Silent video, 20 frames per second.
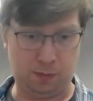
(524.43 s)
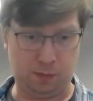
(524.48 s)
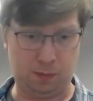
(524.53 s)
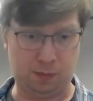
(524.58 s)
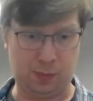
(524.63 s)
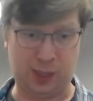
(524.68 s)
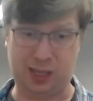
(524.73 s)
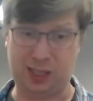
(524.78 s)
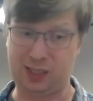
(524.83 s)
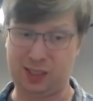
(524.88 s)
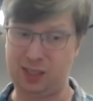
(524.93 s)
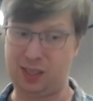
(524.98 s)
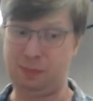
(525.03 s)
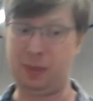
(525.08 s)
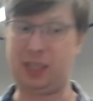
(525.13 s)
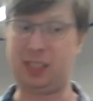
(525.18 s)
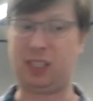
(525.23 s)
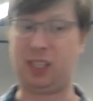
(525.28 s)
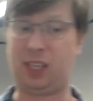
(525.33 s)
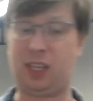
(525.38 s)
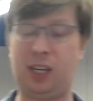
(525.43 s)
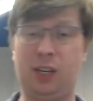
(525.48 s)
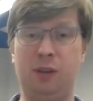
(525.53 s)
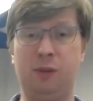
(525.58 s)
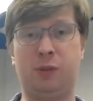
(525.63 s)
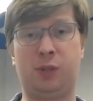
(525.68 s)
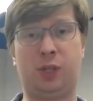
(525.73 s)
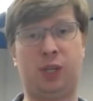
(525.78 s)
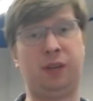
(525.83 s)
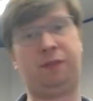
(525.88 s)
because it makes a
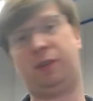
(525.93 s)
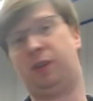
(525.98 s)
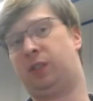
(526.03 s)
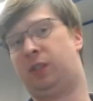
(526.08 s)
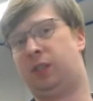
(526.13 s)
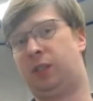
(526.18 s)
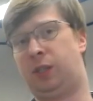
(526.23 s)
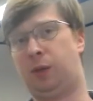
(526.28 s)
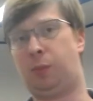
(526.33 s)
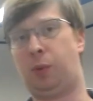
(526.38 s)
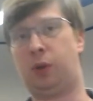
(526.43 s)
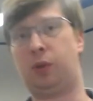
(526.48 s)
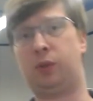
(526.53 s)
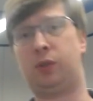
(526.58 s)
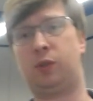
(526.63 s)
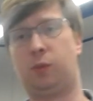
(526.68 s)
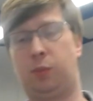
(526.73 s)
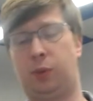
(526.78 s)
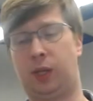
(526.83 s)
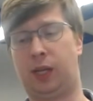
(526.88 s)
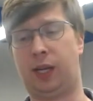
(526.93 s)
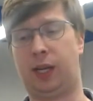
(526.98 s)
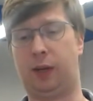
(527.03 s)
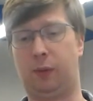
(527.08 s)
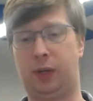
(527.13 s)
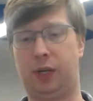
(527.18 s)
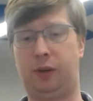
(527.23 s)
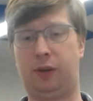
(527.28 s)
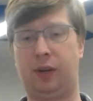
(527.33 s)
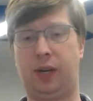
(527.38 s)
huge difference in your personal playing
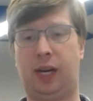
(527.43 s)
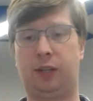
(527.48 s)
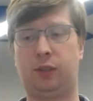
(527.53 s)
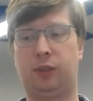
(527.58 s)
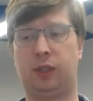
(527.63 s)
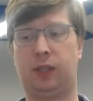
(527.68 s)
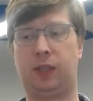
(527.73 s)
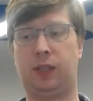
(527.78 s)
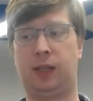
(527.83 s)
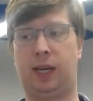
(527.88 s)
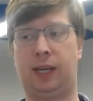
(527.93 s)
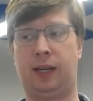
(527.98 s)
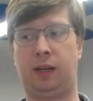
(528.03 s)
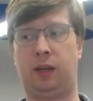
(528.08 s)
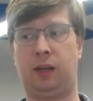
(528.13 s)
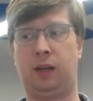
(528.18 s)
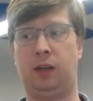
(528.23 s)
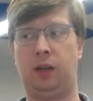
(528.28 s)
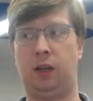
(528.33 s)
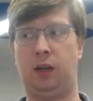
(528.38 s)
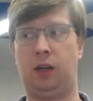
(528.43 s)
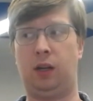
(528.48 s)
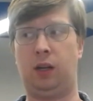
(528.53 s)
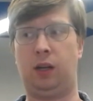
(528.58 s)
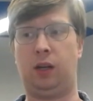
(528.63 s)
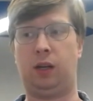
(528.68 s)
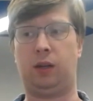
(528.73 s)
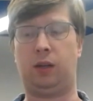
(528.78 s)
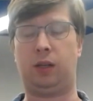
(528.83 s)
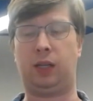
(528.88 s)
when you can actually, like,
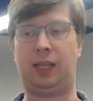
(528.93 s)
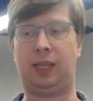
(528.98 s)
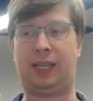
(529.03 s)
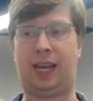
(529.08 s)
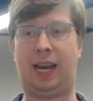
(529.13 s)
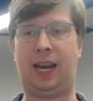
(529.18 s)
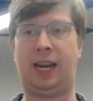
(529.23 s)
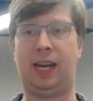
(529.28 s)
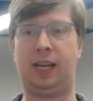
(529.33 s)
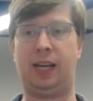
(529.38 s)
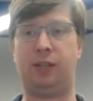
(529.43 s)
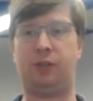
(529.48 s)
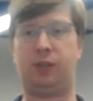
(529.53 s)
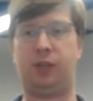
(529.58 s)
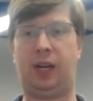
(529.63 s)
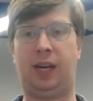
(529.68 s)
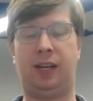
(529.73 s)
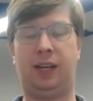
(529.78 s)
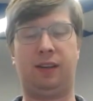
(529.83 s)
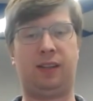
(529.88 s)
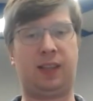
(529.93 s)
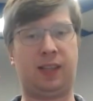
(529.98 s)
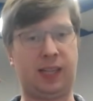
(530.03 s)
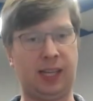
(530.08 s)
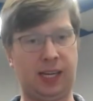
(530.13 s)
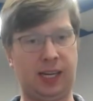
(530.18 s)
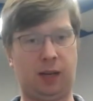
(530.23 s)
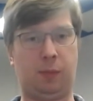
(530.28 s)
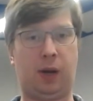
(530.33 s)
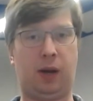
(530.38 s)
gauge and
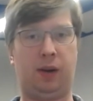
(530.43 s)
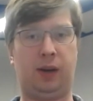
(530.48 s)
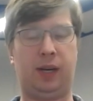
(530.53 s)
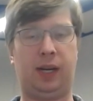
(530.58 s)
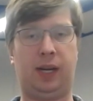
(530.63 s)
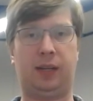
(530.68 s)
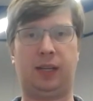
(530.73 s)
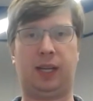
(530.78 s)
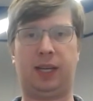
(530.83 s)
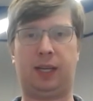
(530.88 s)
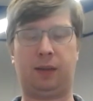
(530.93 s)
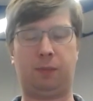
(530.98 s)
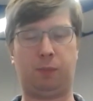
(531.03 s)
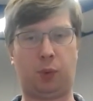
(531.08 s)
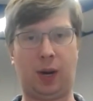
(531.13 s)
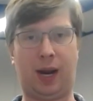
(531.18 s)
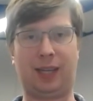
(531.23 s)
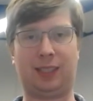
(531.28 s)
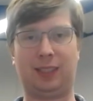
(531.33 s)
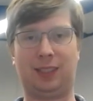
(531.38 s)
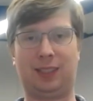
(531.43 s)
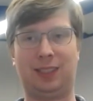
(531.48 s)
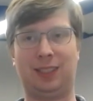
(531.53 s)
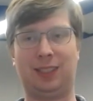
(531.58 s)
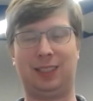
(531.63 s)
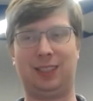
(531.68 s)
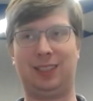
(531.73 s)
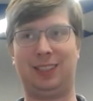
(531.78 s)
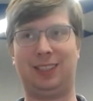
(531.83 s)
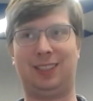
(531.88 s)
think about it. And, like,
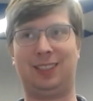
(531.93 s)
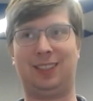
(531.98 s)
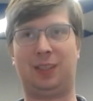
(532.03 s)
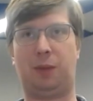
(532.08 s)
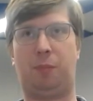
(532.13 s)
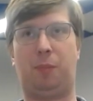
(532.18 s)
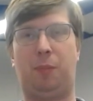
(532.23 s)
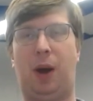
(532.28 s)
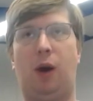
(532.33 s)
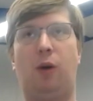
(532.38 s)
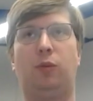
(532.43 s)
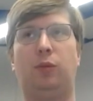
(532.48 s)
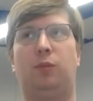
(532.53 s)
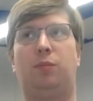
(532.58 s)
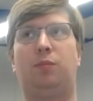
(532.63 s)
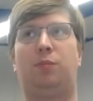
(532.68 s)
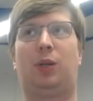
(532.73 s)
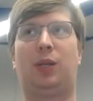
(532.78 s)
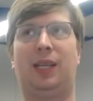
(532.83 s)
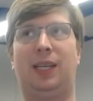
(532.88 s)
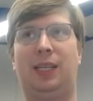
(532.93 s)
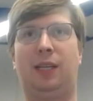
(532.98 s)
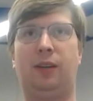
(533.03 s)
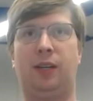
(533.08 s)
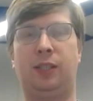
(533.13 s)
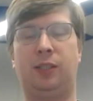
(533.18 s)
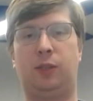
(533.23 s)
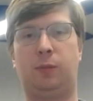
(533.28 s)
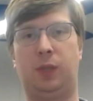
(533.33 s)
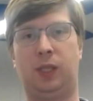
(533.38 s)
practicing isn't about playing your
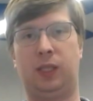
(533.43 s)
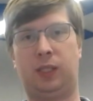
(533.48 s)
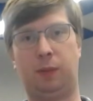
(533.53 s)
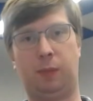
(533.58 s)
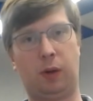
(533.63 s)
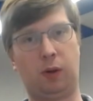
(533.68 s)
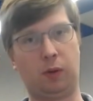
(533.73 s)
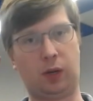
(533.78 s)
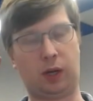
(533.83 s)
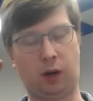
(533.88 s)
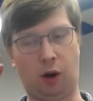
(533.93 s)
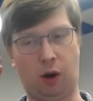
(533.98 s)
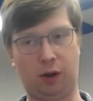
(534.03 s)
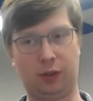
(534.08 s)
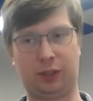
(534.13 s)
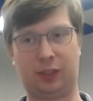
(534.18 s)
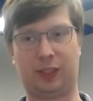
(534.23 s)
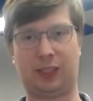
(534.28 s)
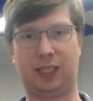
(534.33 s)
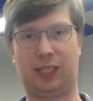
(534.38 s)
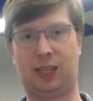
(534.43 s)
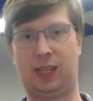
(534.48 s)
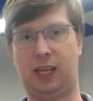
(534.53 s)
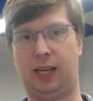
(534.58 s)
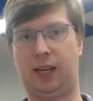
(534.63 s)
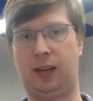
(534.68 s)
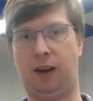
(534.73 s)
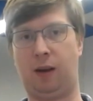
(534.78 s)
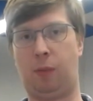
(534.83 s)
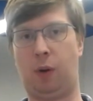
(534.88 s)
instrument. It's about consciously
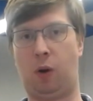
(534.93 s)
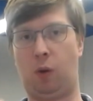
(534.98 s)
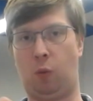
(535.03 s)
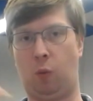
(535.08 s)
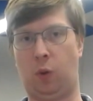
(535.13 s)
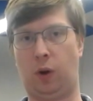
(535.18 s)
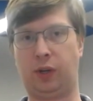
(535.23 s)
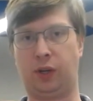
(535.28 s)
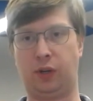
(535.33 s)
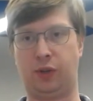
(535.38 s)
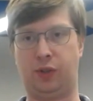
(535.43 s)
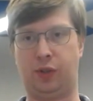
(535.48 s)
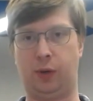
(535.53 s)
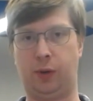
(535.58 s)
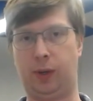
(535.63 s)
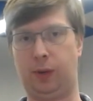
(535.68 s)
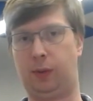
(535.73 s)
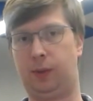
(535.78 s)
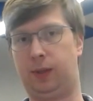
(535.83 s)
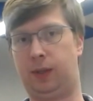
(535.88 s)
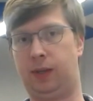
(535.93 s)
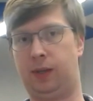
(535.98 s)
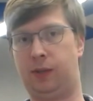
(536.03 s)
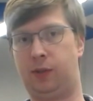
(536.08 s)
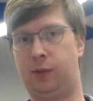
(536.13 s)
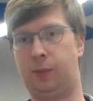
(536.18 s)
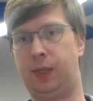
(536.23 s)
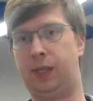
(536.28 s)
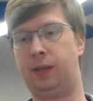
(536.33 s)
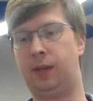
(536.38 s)
thinking about what you're doing with your
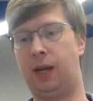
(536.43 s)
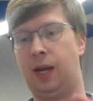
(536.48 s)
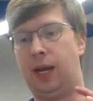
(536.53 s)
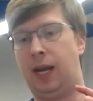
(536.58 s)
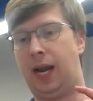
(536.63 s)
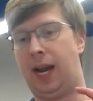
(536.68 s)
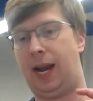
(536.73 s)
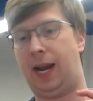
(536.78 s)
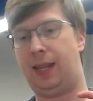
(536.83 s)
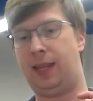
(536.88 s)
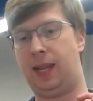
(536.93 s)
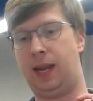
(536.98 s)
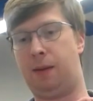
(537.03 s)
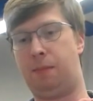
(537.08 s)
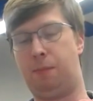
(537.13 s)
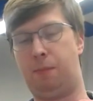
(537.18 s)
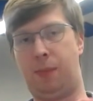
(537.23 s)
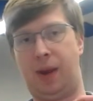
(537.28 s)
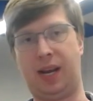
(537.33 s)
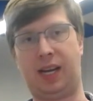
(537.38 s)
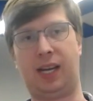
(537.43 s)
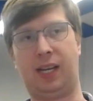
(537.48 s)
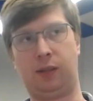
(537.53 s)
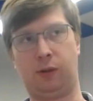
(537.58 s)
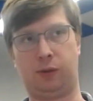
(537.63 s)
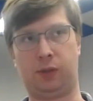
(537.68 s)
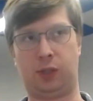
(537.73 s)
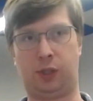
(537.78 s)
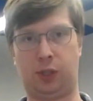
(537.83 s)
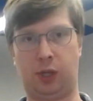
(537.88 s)
instrument and then making
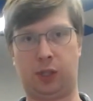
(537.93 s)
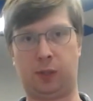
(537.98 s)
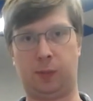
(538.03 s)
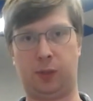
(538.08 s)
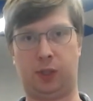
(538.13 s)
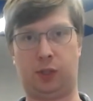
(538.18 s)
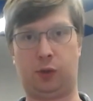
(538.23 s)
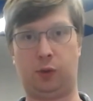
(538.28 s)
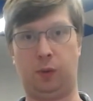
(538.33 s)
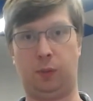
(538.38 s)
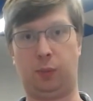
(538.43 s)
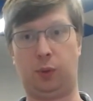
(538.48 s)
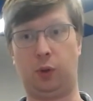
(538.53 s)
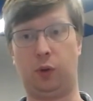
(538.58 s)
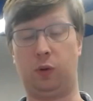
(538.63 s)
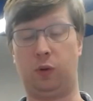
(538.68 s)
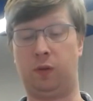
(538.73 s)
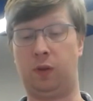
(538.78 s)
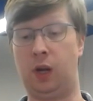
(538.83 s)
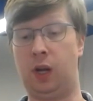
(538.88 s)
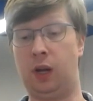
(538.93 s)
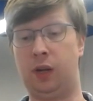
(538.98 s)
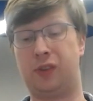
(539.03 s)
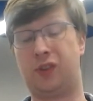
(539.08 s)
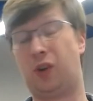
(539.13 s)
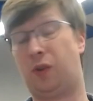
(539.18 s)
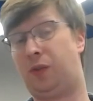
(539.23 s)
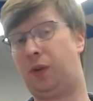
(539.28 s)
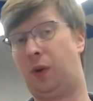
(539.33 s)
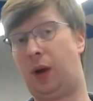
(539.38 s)
those adjustments to improve.
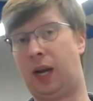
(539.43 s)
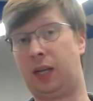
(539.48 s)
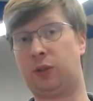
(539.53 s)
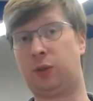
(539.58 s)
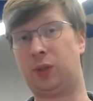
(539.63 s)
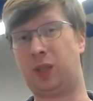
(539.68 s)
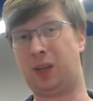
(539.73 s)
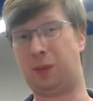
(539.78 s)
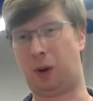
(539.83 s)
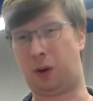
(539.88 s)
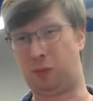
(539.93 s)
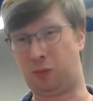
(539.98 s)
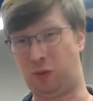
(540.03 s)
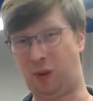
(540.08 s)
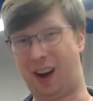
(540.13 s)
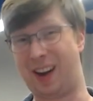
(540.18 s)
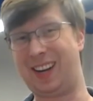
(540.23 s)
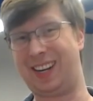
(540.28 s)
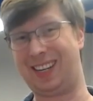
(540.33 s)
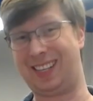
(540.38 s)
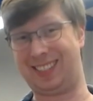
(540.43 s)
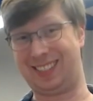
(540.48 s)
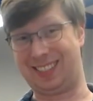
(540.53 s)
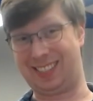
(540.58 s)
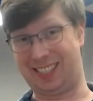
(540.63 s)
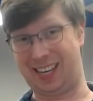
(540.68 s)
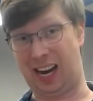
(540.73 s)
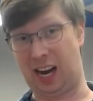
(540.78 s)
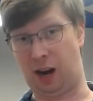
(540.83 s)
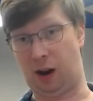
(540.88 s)
So if you actually are writing it
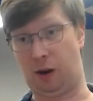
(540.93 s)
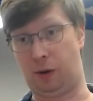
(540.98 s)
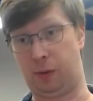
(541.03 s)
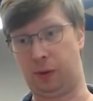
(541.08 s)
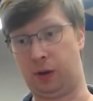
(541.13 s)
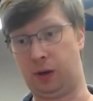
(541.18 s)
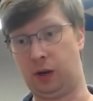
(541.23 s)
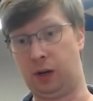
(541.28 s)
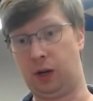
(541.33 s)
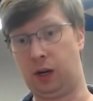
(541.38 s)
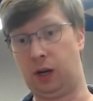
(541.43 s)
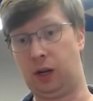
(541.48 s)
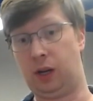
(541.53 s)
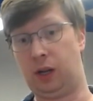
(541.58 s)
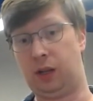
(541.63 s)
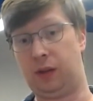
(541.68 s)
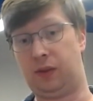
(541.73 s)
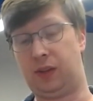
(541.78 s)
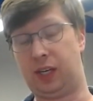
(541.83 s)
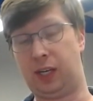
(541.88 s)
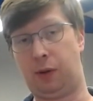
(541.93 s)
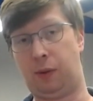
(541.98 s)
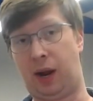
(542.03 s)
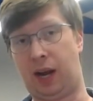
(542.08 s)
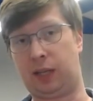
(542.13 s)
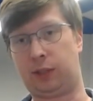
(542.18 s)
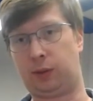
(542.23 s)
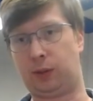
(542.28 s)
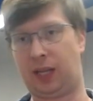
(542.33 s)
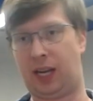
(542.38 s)
down, then you
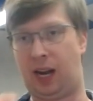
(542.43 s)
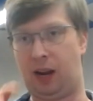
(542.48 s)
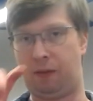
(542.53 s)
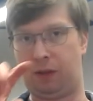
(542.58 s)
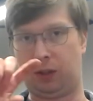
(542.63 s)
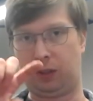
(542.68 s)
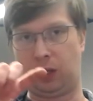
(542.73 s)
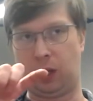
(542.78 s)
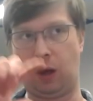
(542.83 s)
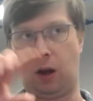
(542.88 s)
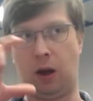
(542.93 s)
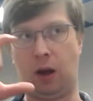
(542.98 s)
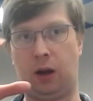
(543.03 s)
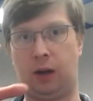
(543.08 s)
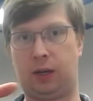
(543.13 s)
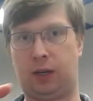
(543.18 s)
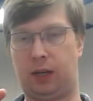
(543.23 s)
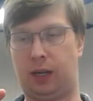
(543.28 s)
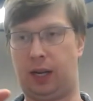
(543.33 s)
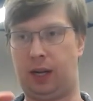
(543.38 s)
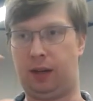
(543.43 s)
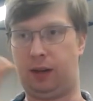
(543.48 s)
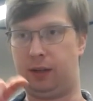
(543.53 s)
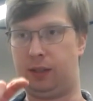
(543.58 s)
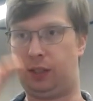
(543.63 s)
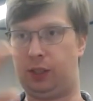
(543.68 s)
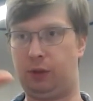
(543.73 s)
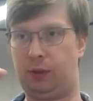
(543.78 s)
actually have a log and you